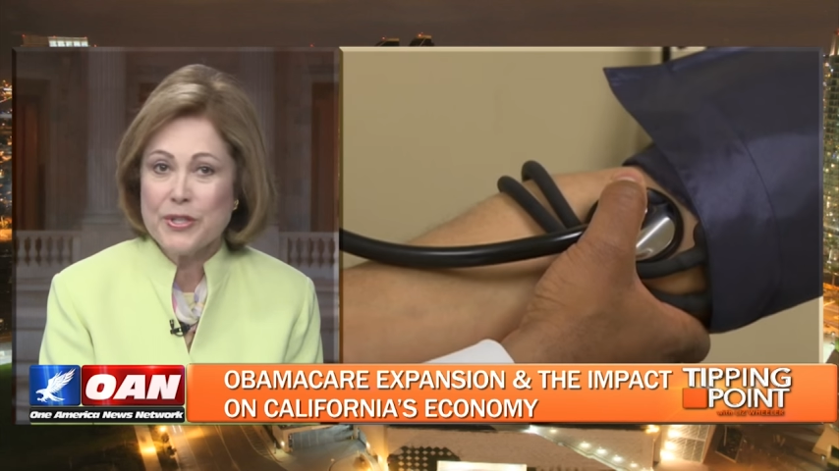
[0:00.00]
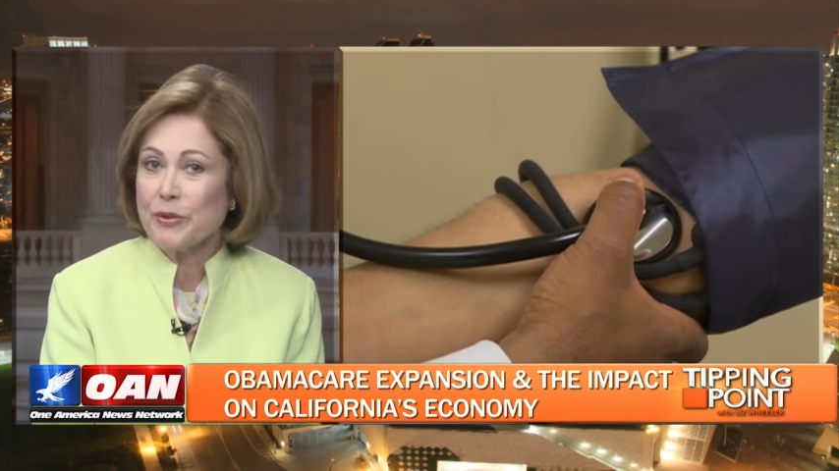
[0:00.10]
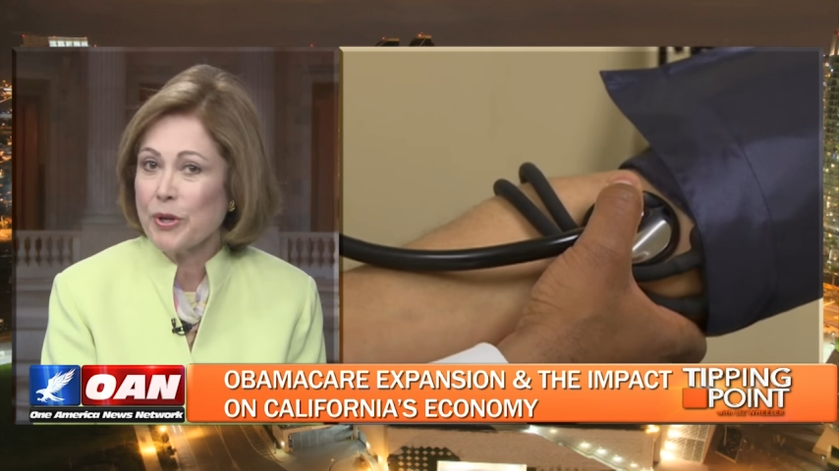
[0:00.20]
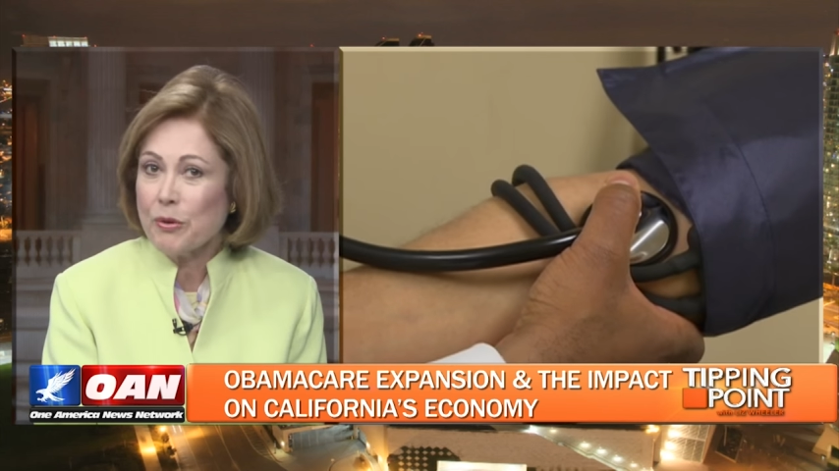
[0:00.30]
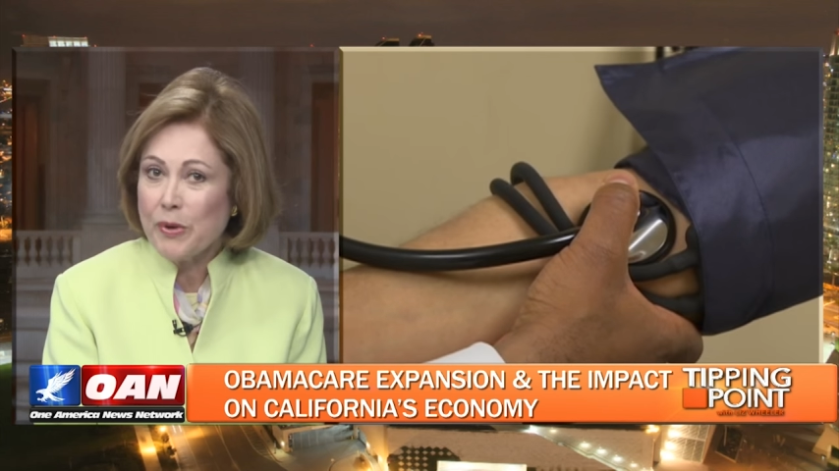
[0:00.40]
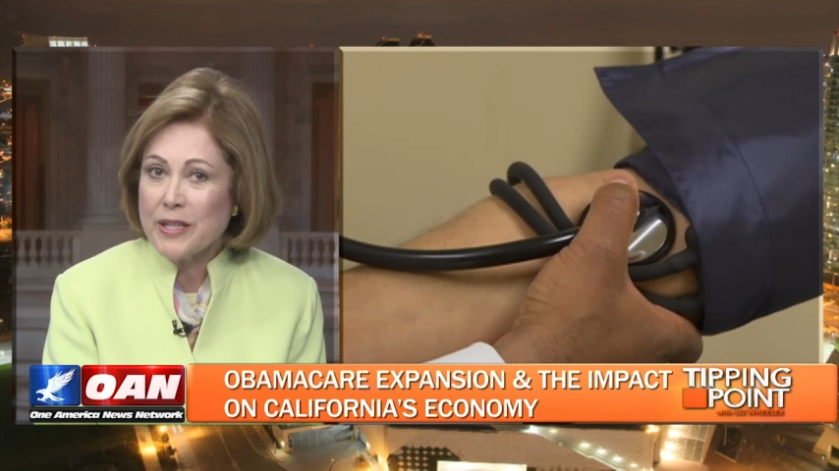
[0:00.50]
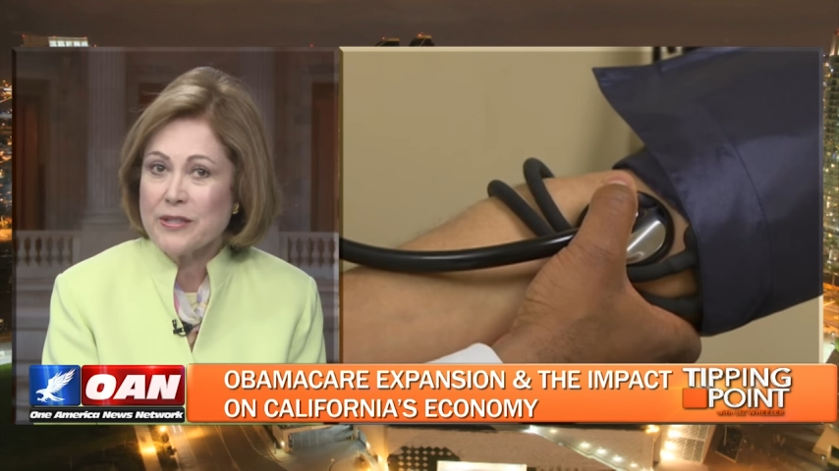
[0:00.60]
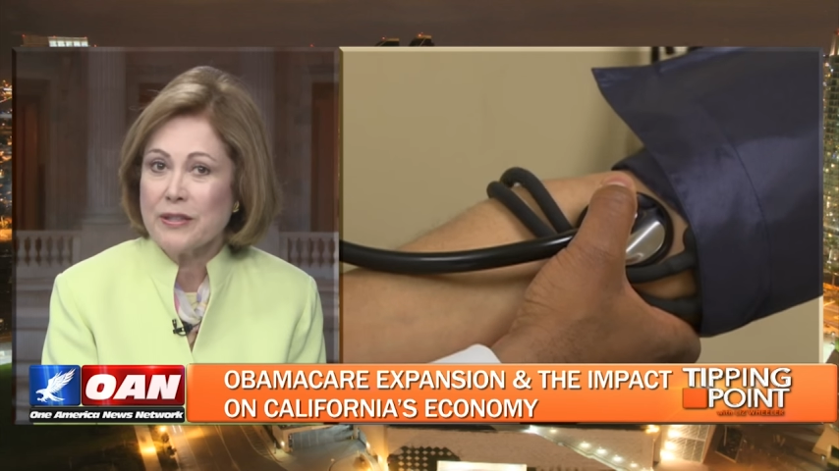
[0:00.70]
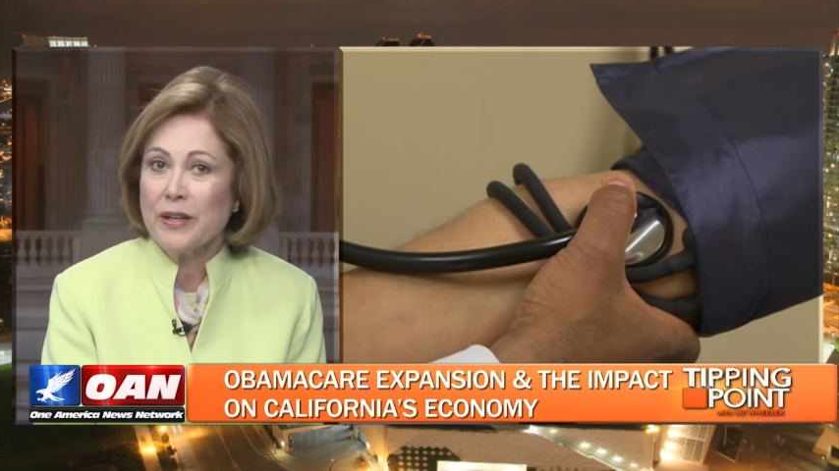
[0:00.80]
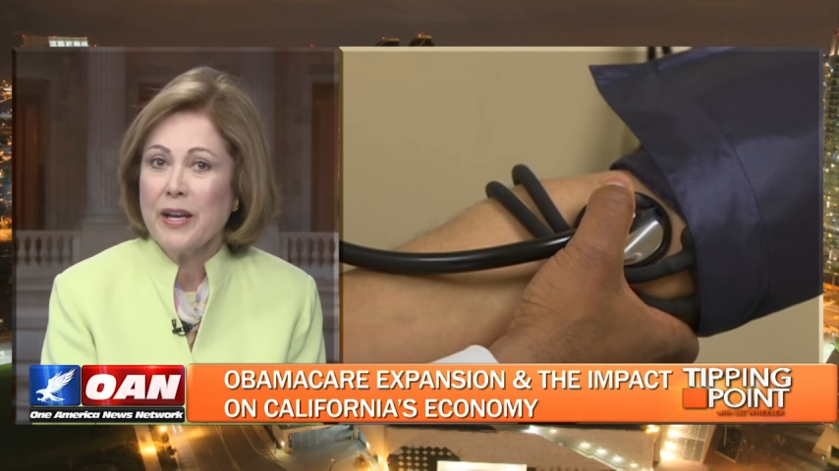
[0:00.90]
to
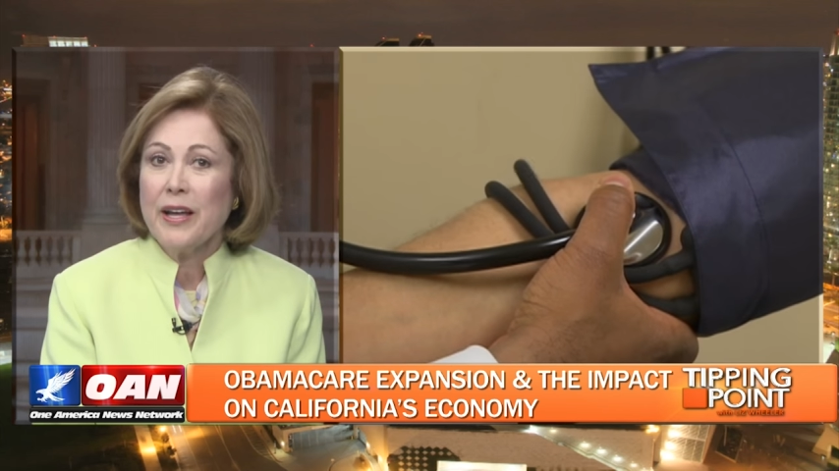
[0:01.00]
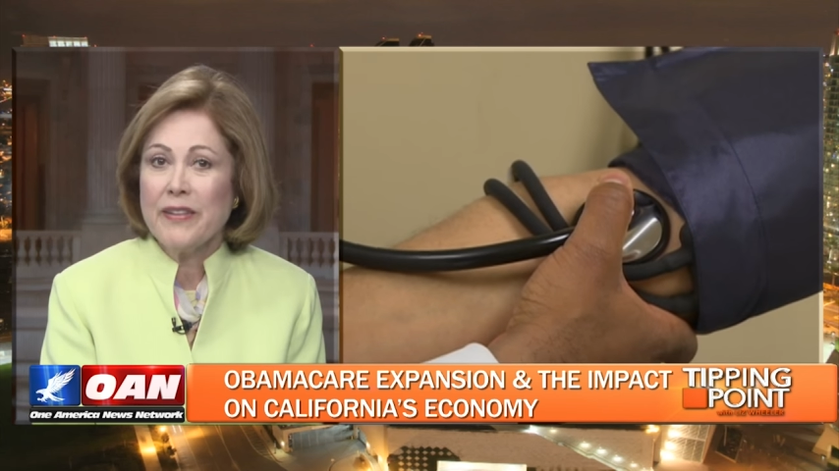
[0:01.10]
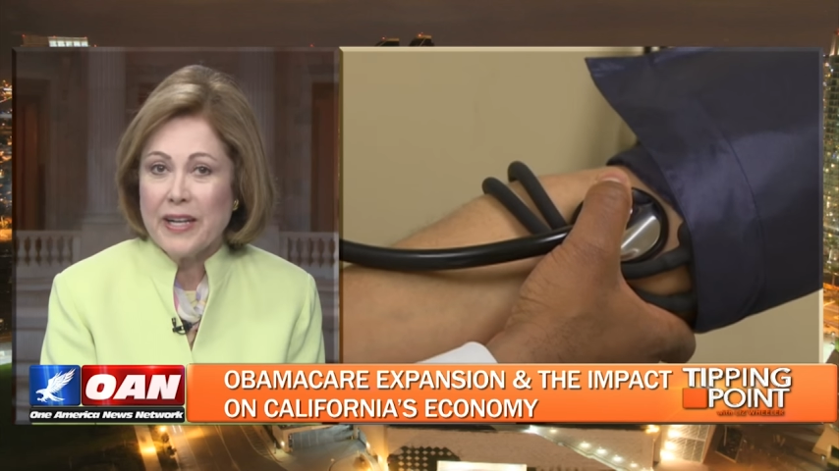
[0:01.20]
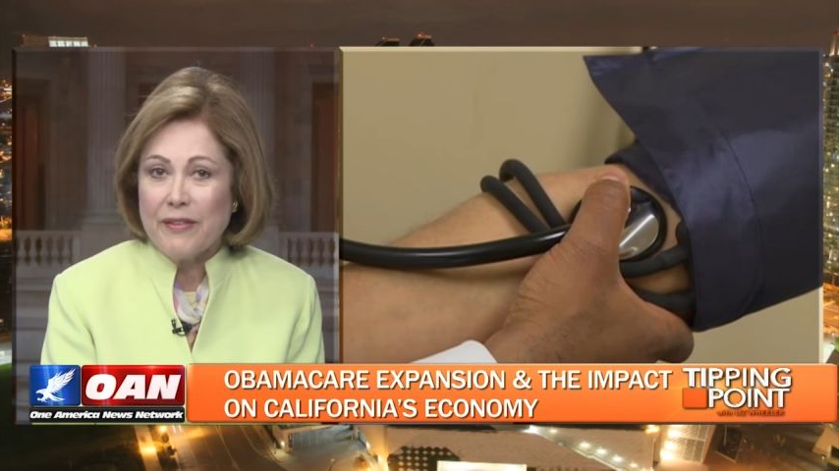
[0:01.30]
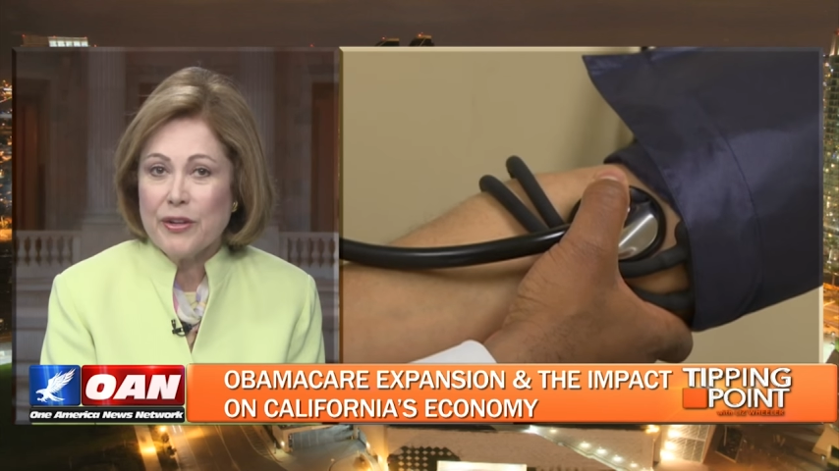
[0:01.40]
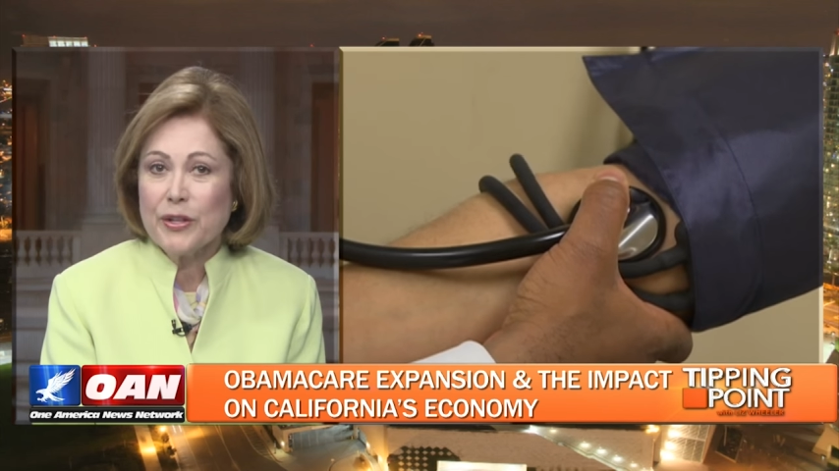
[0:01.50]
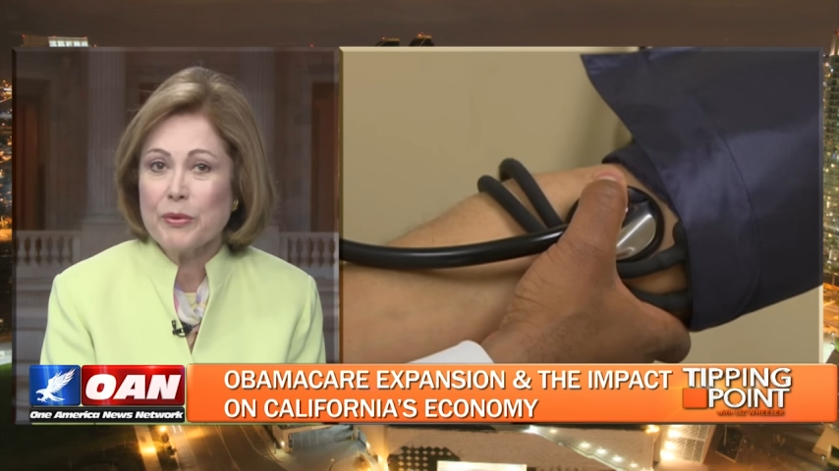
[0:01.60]
request a, the governor to